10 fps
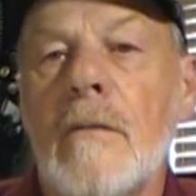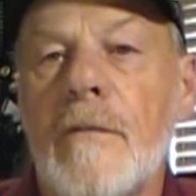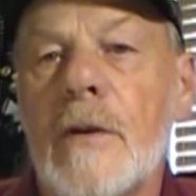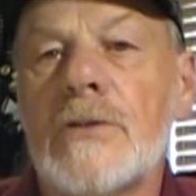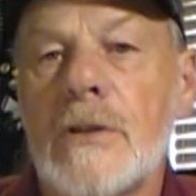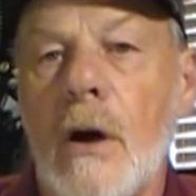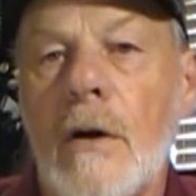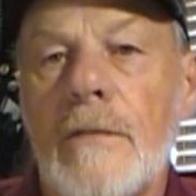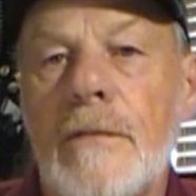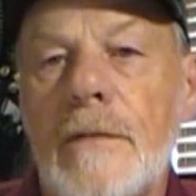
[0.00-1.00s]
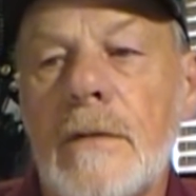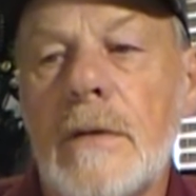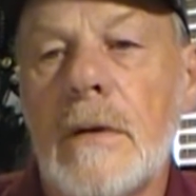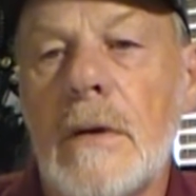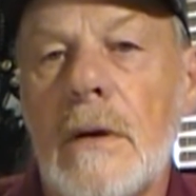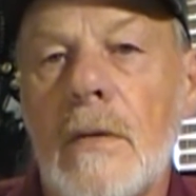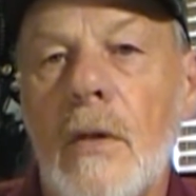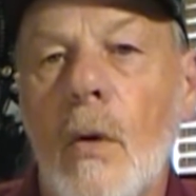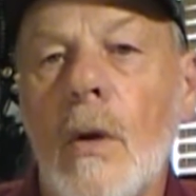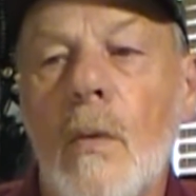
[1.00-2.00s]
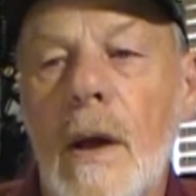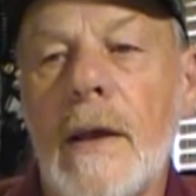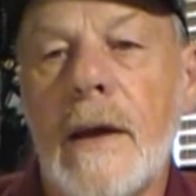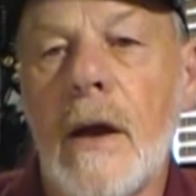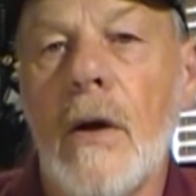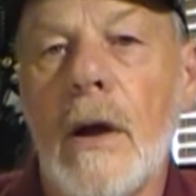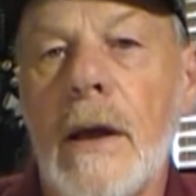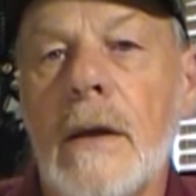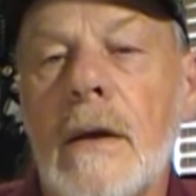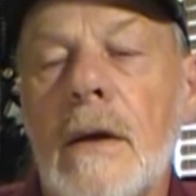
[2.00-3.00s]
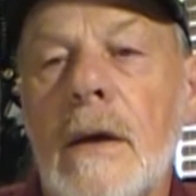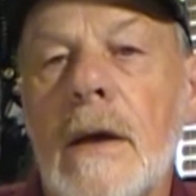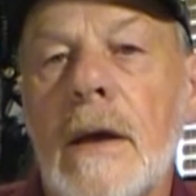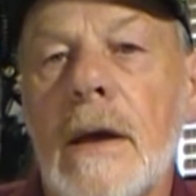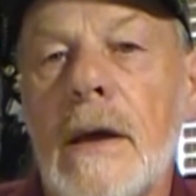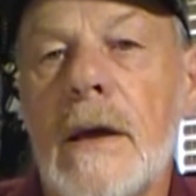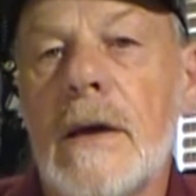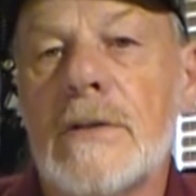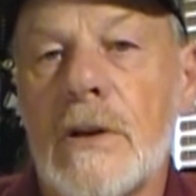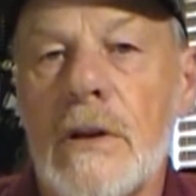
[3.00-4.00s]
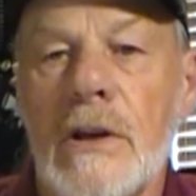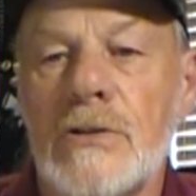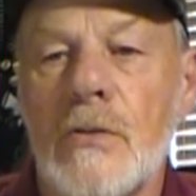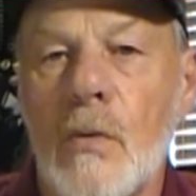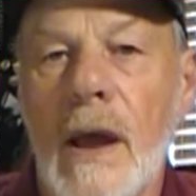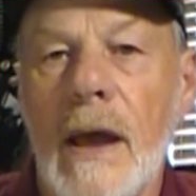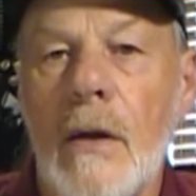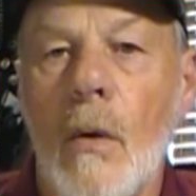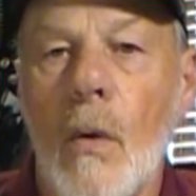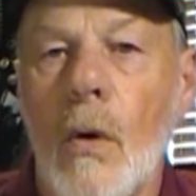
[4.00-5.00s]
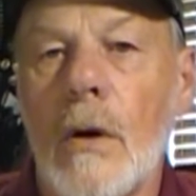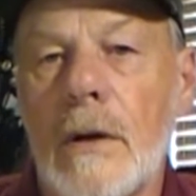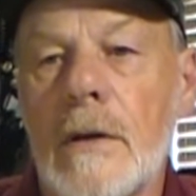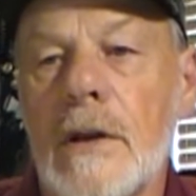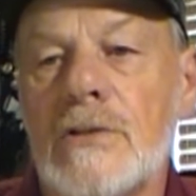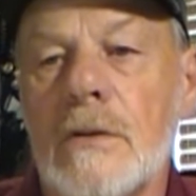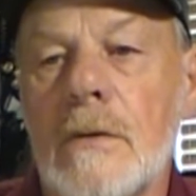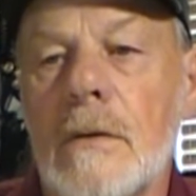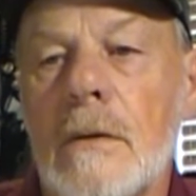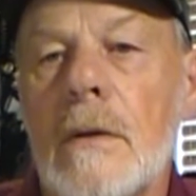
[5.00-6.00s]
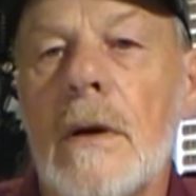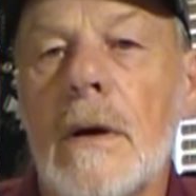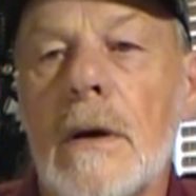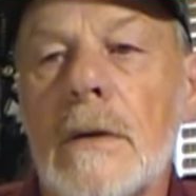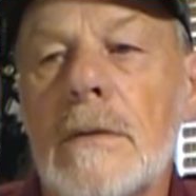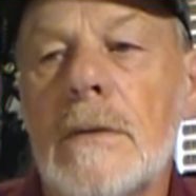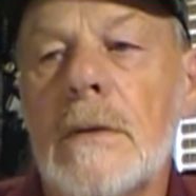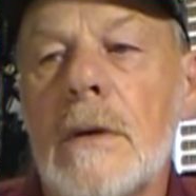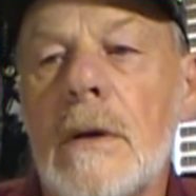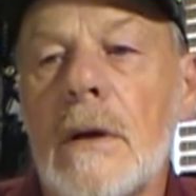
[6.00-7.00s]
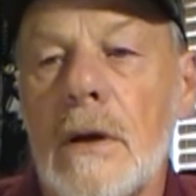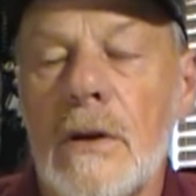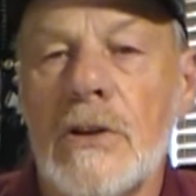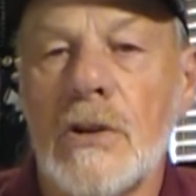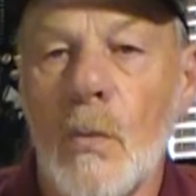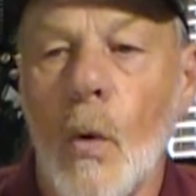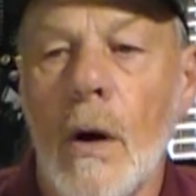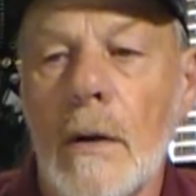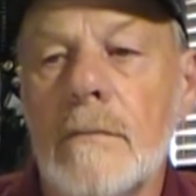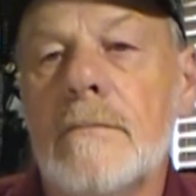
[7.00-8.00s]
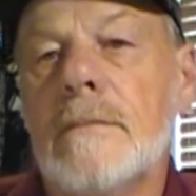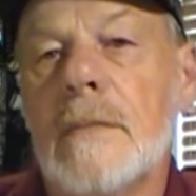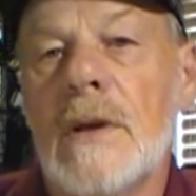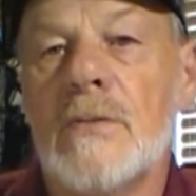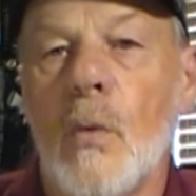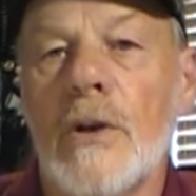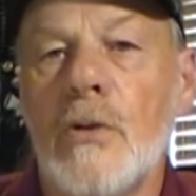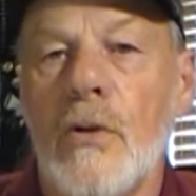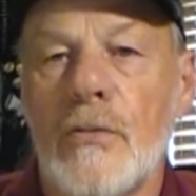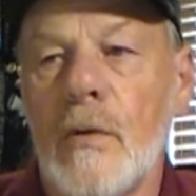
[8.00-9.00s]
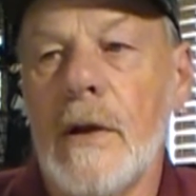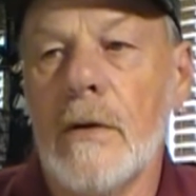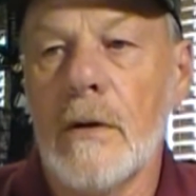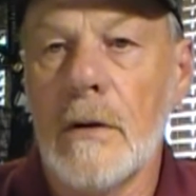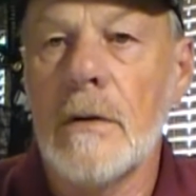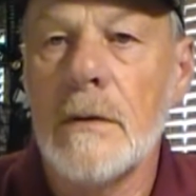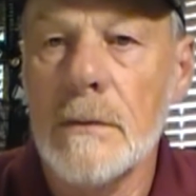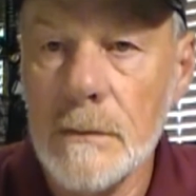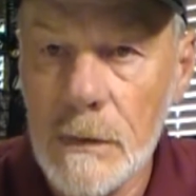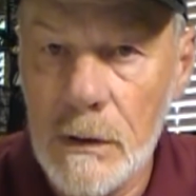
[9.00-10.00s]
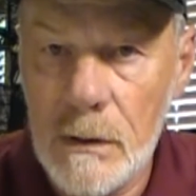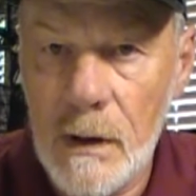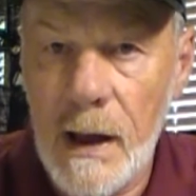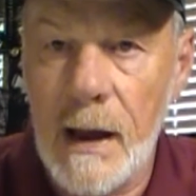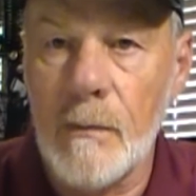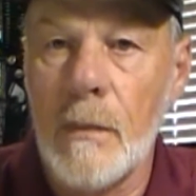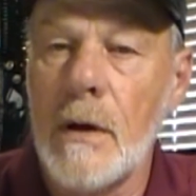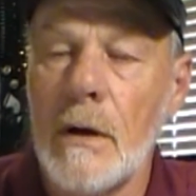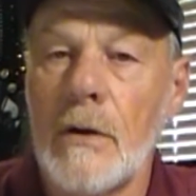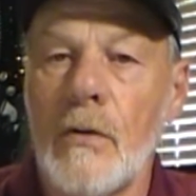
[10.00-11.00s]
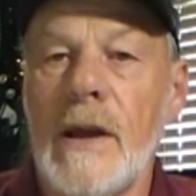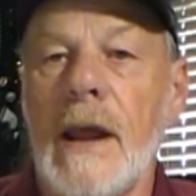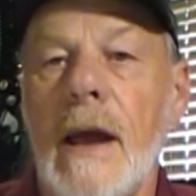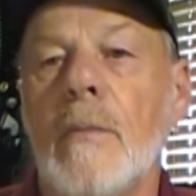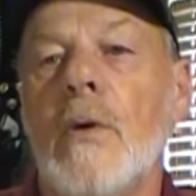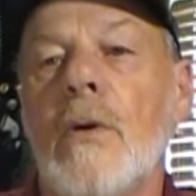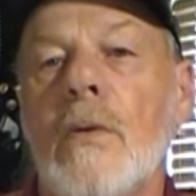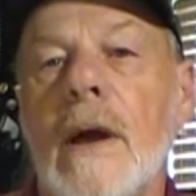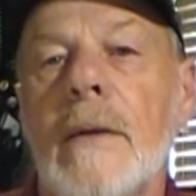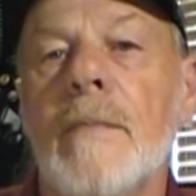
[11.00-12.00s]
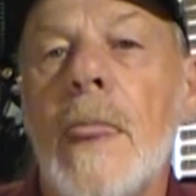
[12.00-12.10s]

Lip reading: First off, the only way to carry is condition red or condition 1 is 1, 2, or 3 or green, amber, or red.